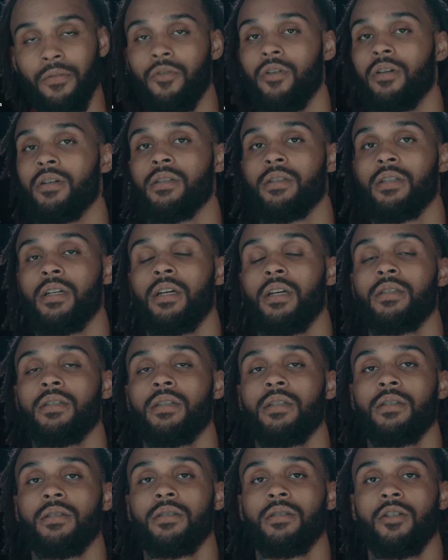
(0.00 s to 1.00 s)
that's really
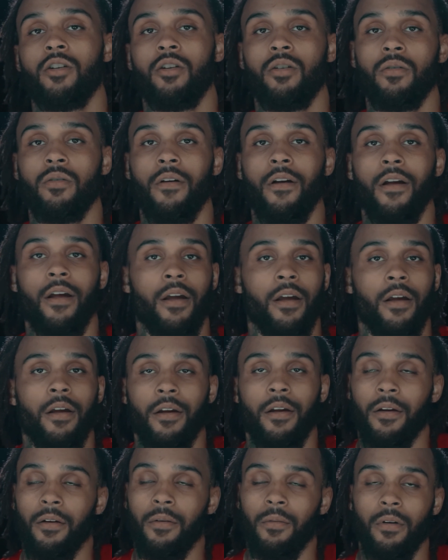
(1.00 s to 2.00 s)
good news. I mean,
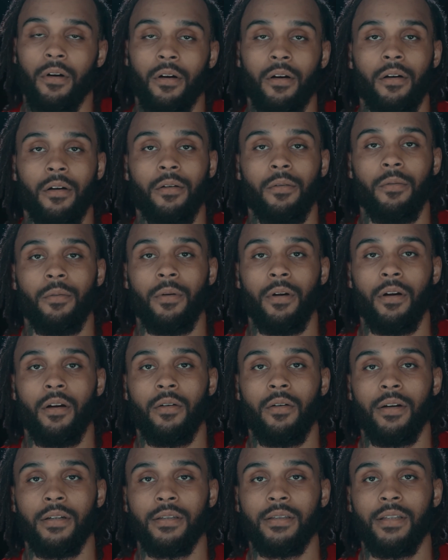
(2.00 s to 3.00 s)
you look at
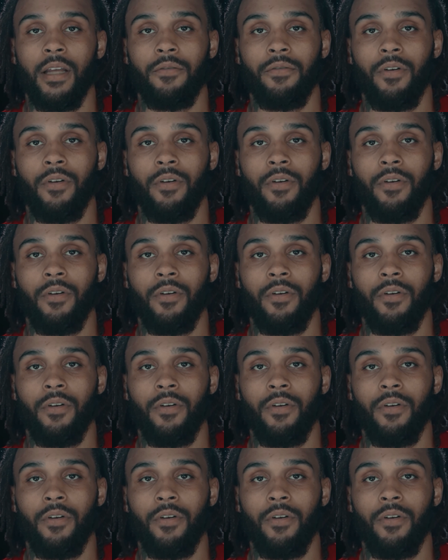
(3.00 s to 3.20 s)
Philadelphia, they're